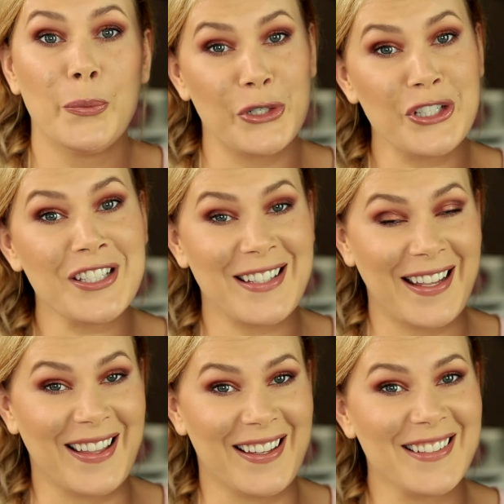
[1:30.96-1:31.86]

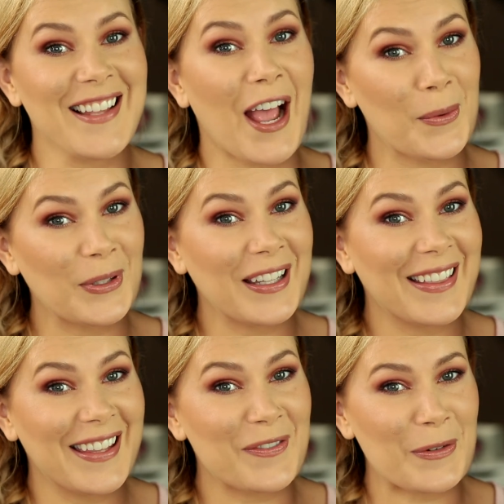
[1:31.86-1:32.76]
Purchasing this, I will
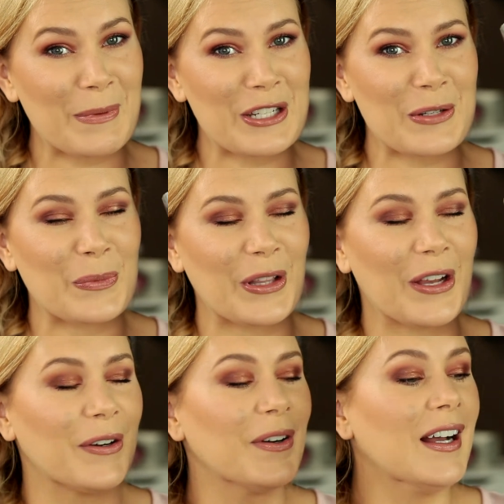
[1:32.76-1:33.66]
link the information
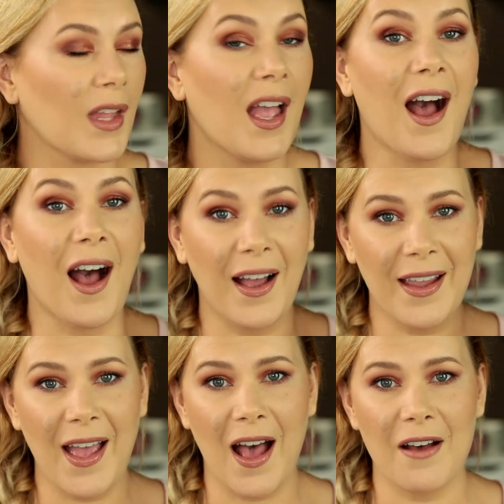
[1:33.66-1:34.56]
below. I
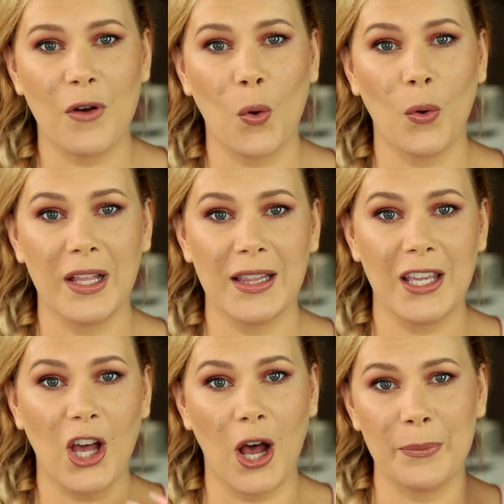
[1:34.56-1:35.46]
have
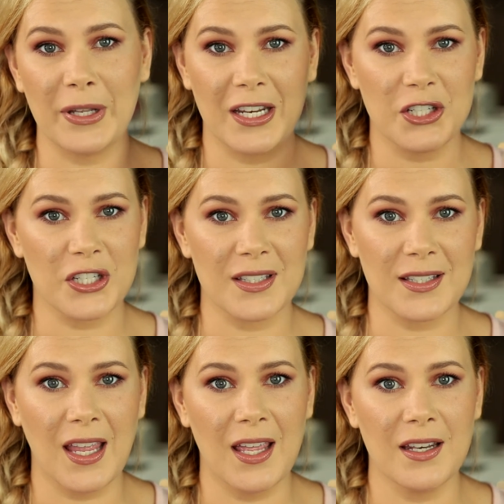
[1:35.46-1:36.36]
oily combination
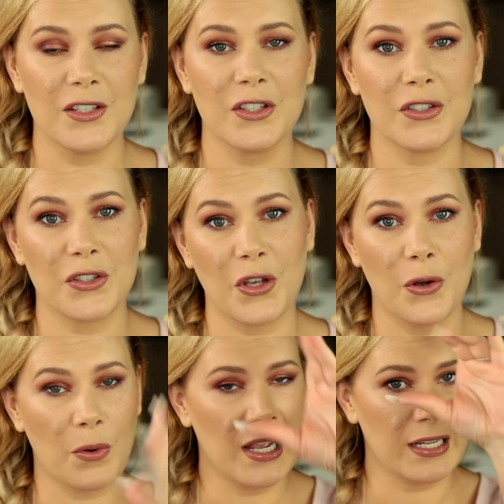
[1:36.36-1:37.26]
skin,
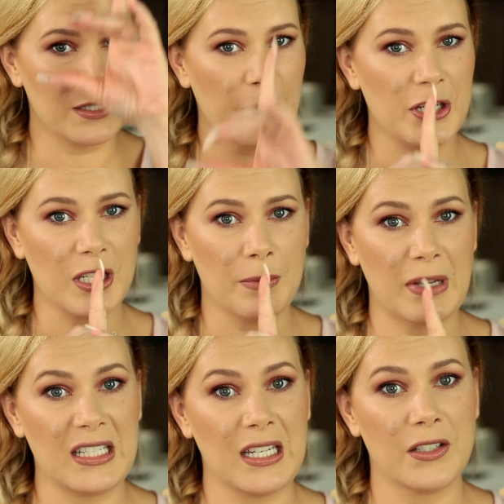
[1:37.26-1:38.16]
so especially in
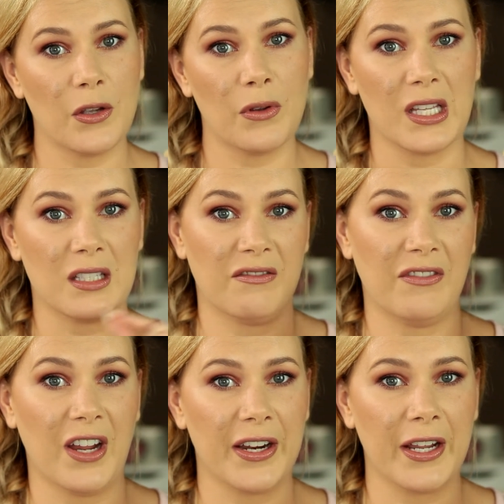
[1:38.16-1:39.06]
my T-zone gets
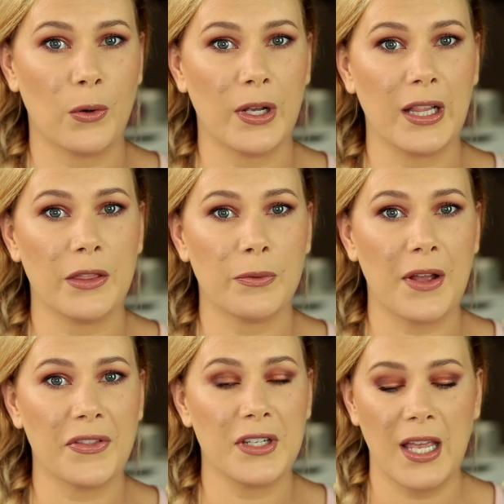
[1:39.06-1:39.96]
very oily
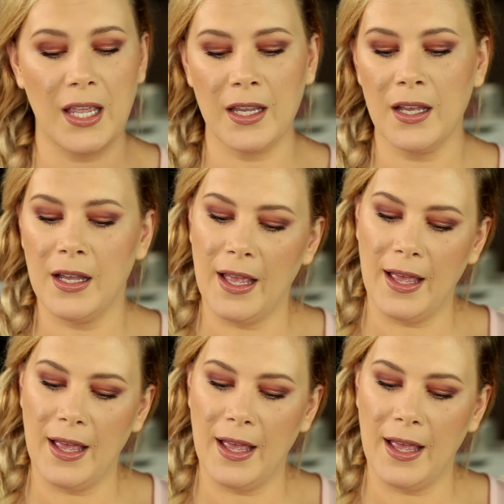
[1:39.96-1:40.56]
throughout the day.